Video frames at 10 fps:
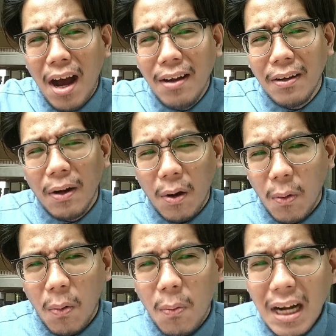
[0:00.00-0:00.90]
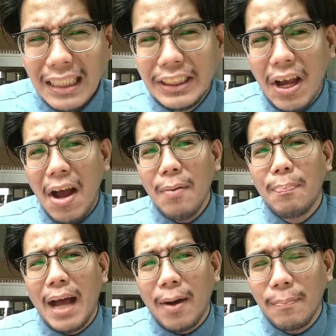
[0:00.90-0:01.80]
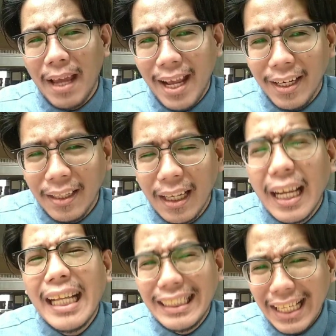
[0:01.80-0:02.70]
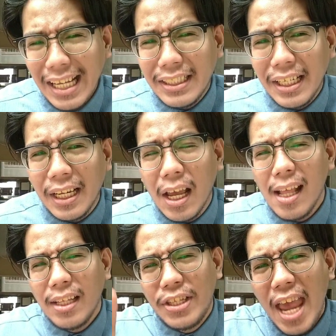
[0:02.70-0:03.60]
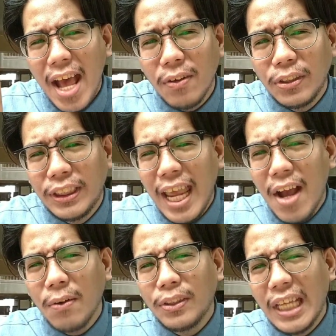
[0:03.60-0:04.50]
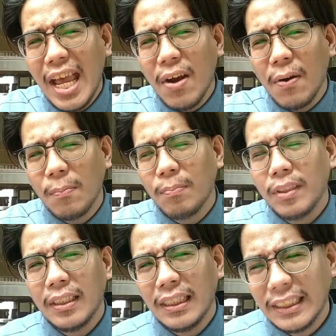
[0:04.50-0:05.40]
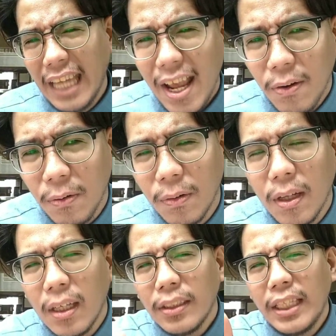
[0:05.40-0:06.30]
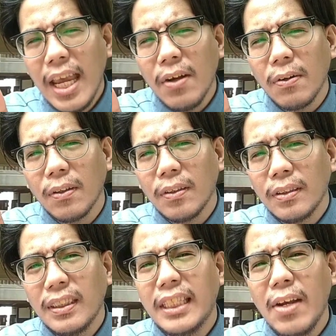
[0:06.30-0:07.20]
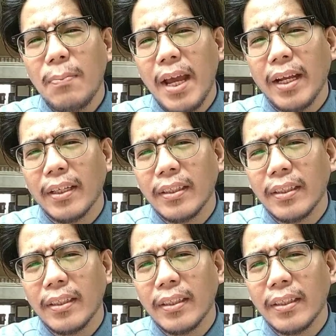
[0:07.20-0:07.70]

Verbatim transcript: Oh, what are you talking about, man? It's easy. Chill, chill, chill. Chill, chill, chill, man.